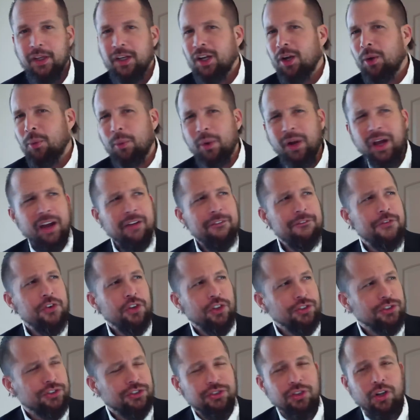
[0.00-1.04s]
When I
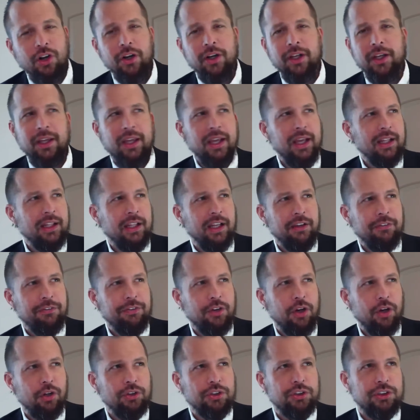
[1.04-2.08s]
first started Get Life
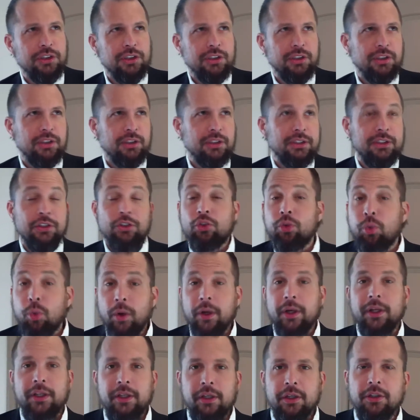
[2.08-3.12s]
coaching
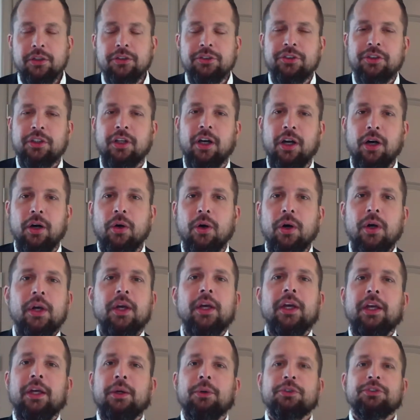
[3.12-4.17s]
20 years ago,
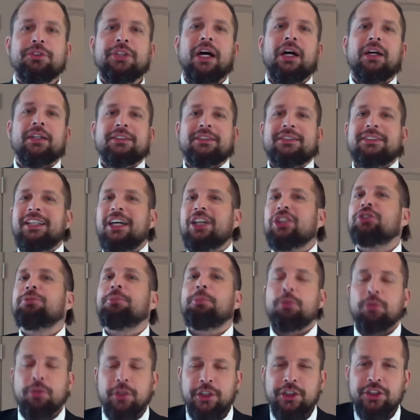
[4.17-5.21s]
it was out of
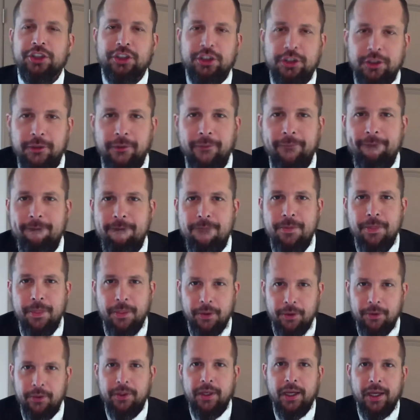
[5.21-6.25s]
desperation.
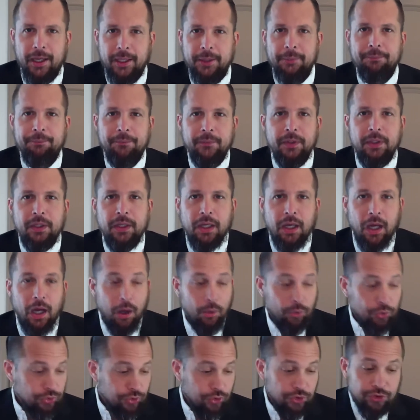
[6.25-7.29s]
Okay, I
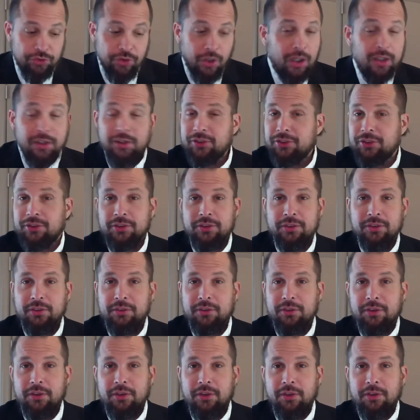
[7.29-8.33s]
was on drugs
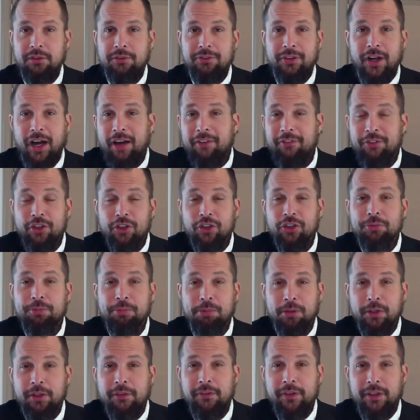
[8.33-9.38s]
5 years
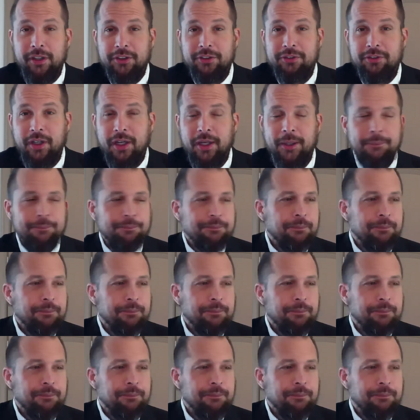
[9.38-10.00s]
previous, right?